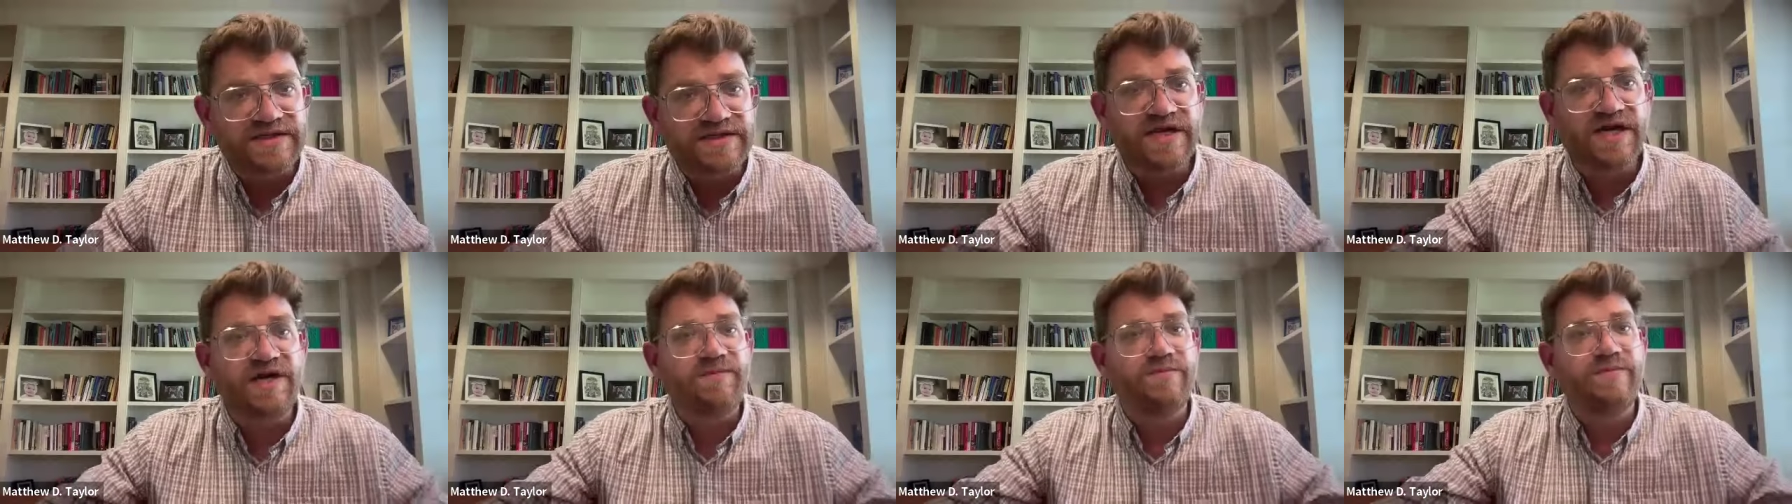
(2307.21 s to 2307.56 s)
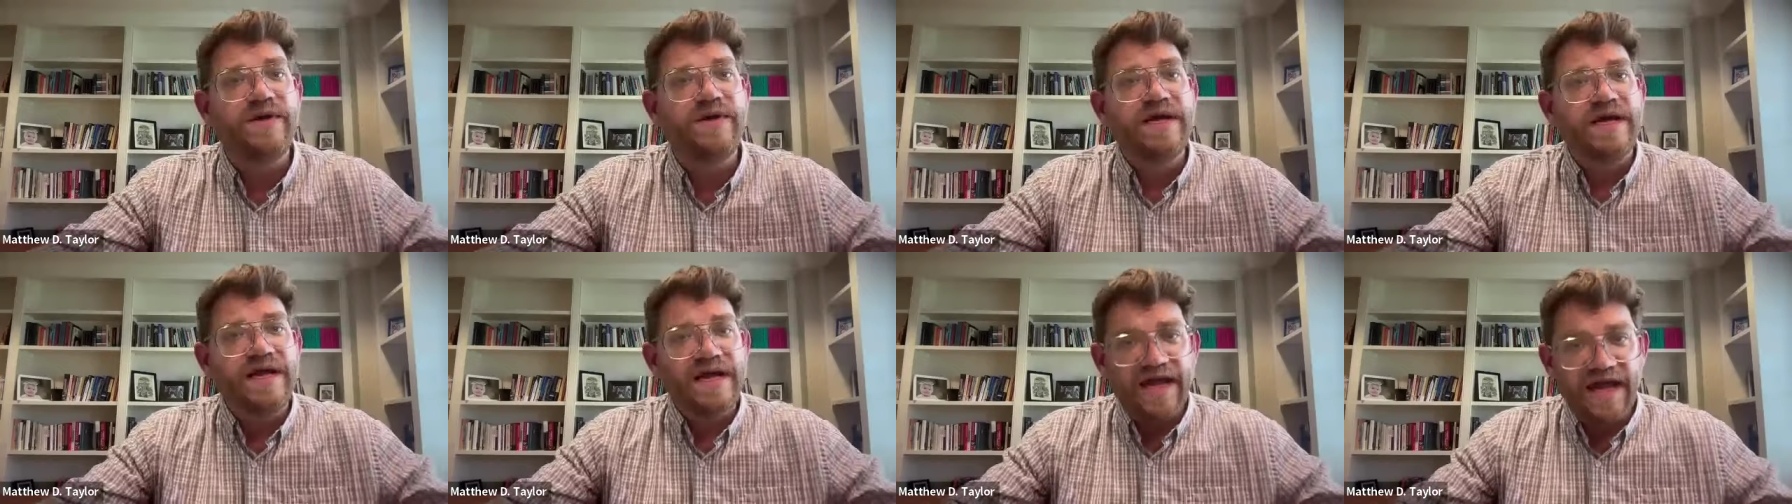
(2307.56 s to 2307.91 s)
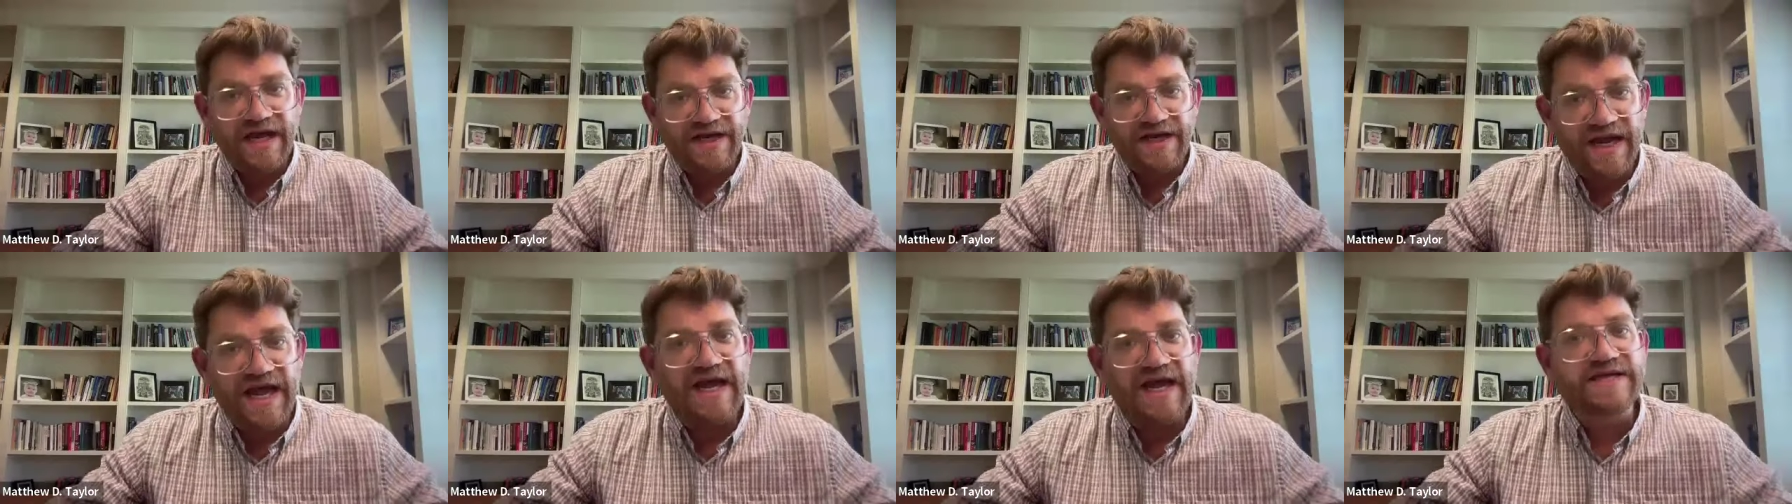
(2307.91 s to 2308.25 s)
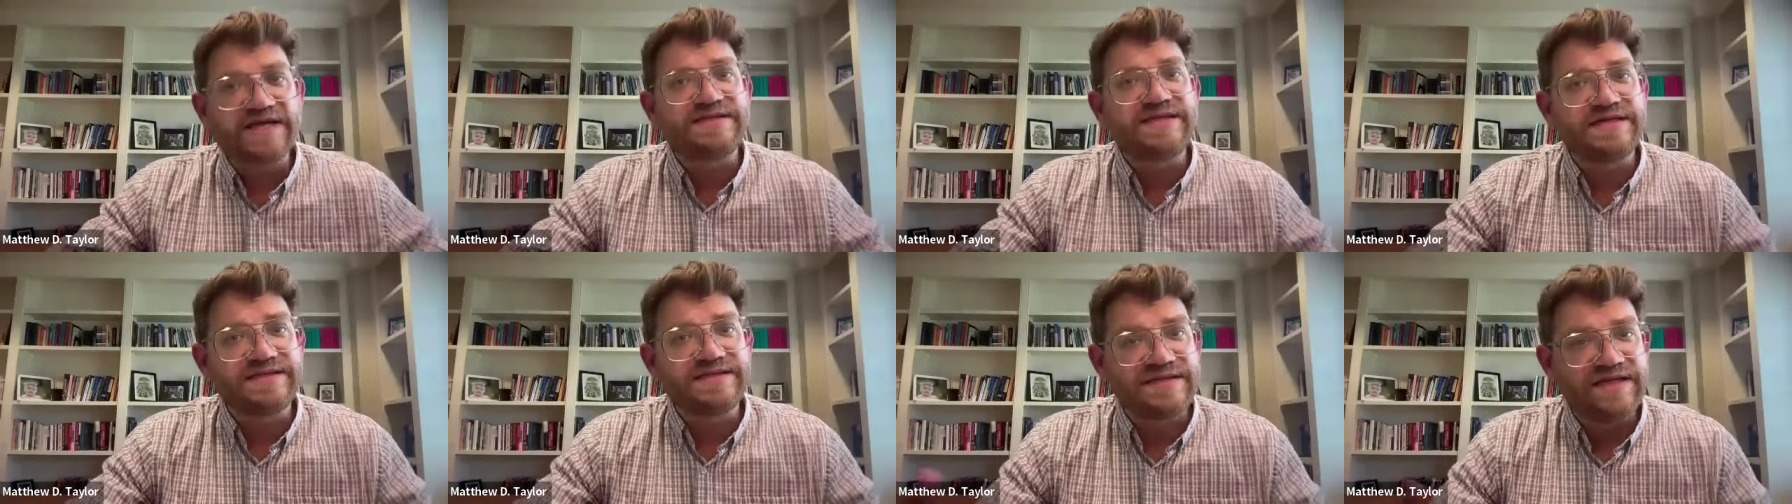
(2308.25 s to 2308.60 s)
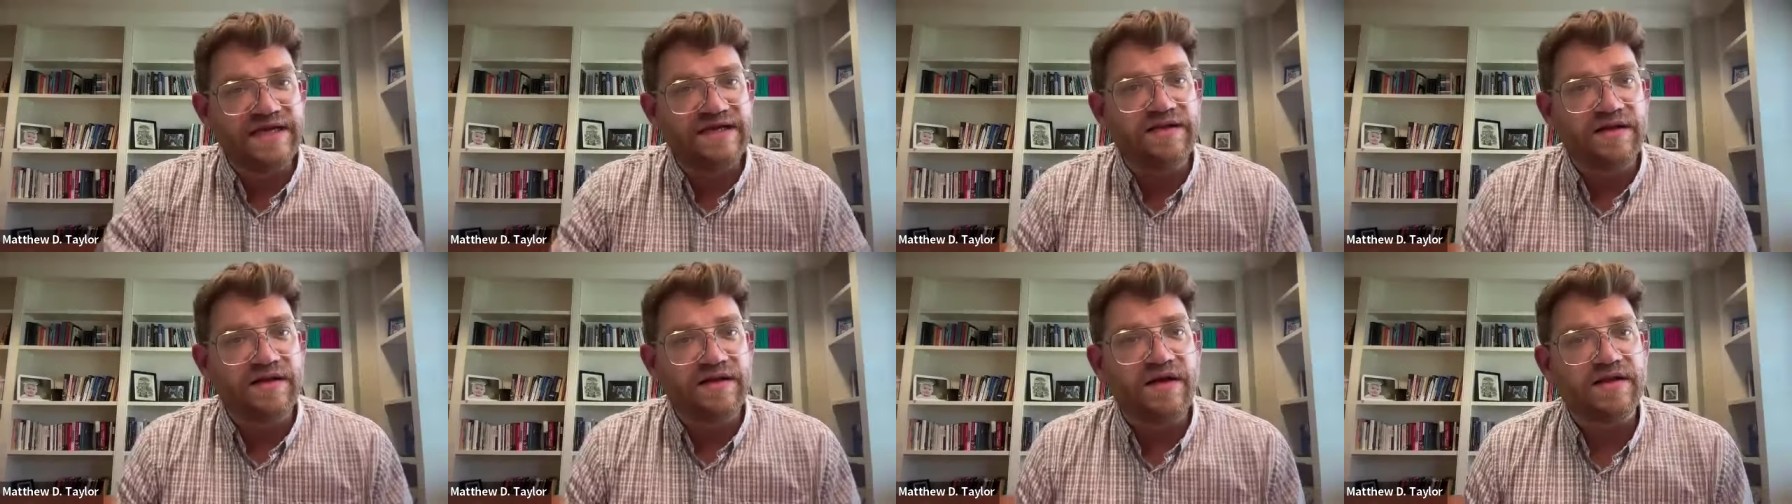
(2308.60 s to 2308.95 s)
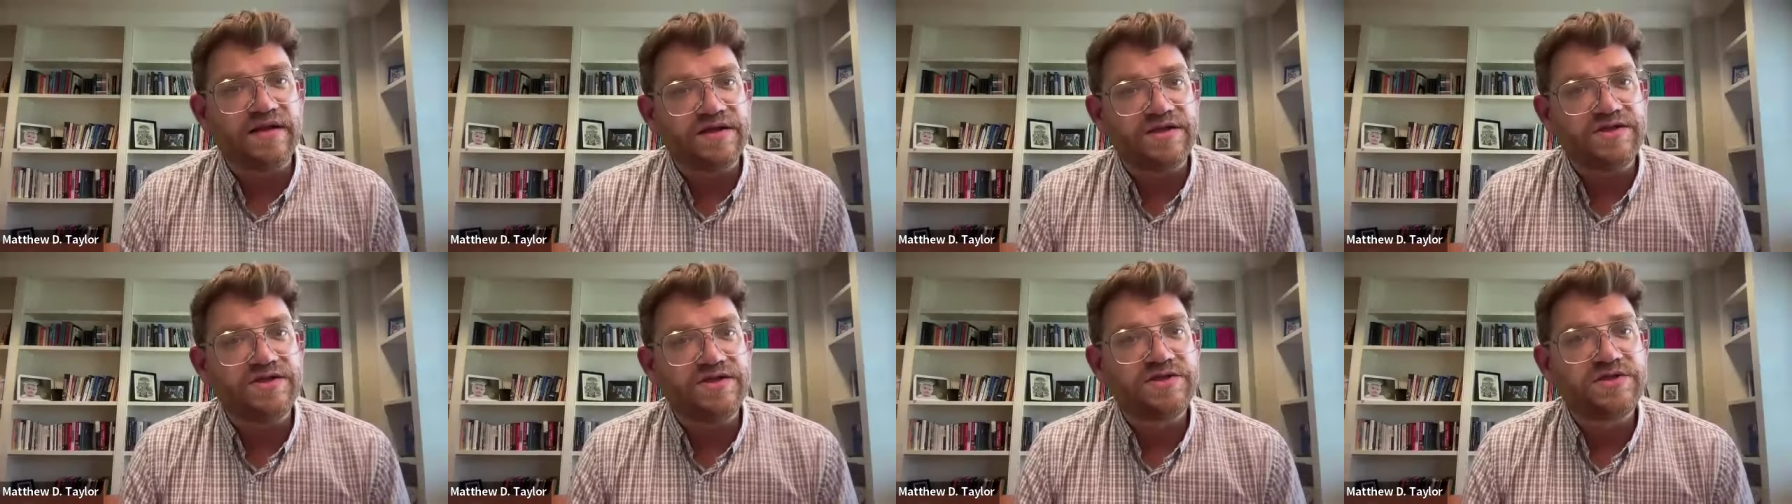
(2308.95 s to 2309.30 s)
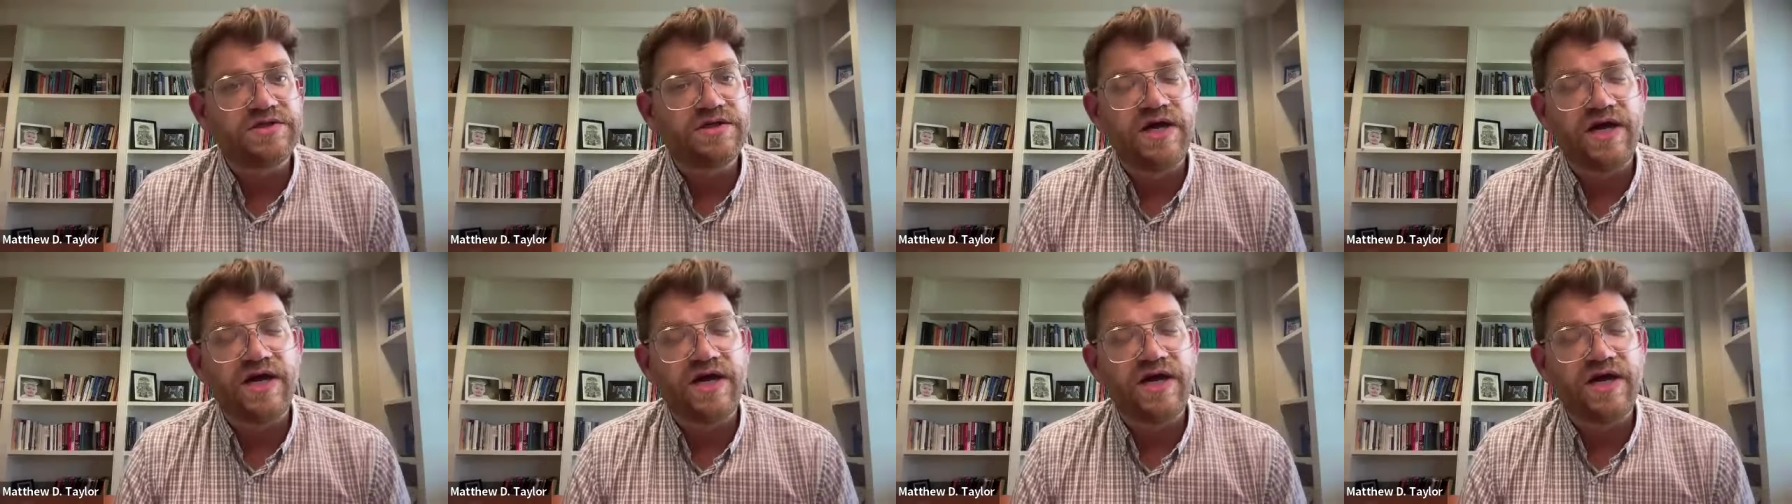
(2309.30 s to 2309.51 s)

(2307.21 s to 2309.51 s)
come and access that knowledge.